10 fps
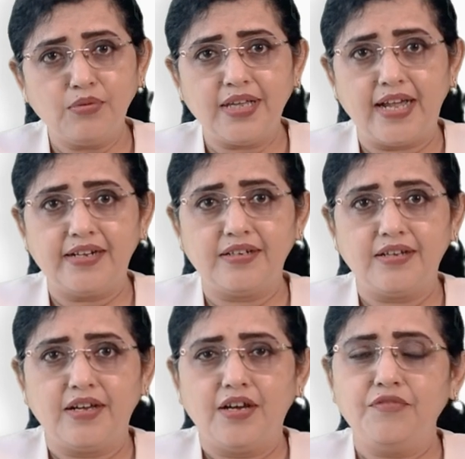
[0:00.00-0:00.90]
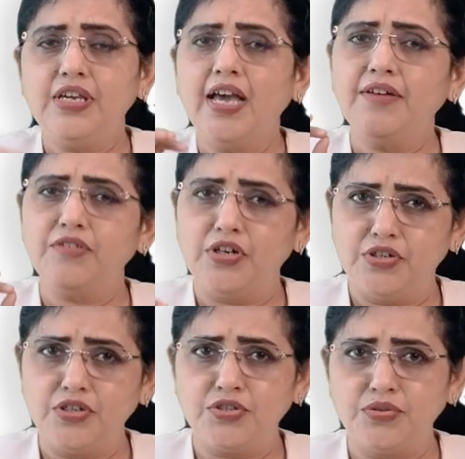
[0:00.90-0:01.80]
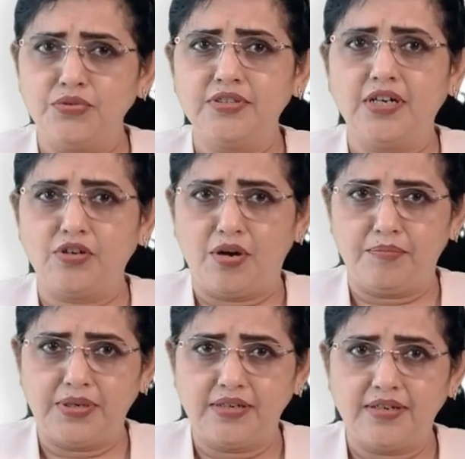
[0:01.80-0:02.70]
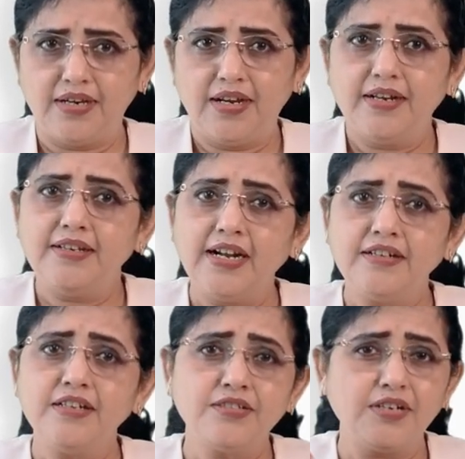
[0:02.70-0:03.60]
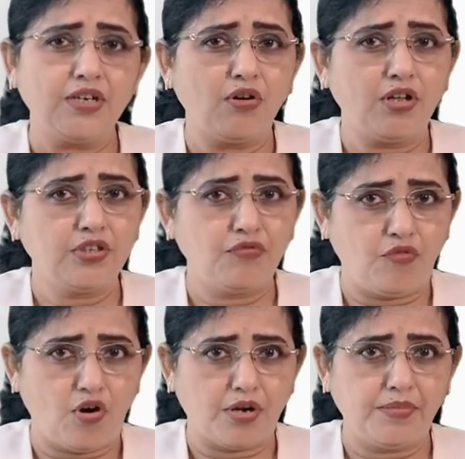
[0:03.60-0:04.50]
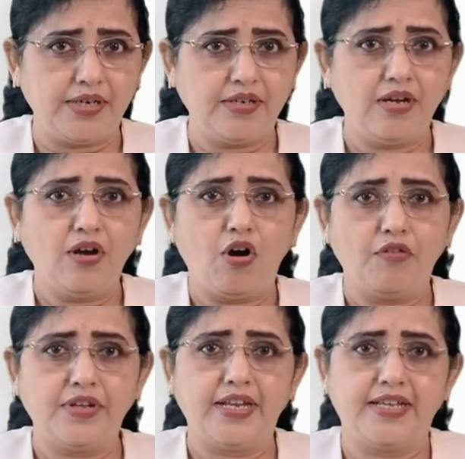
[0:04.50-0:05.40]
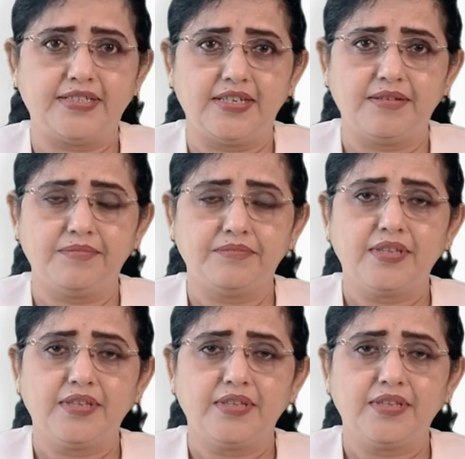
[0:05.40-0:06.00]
that we have understood the topic, let us recall the format of an essay.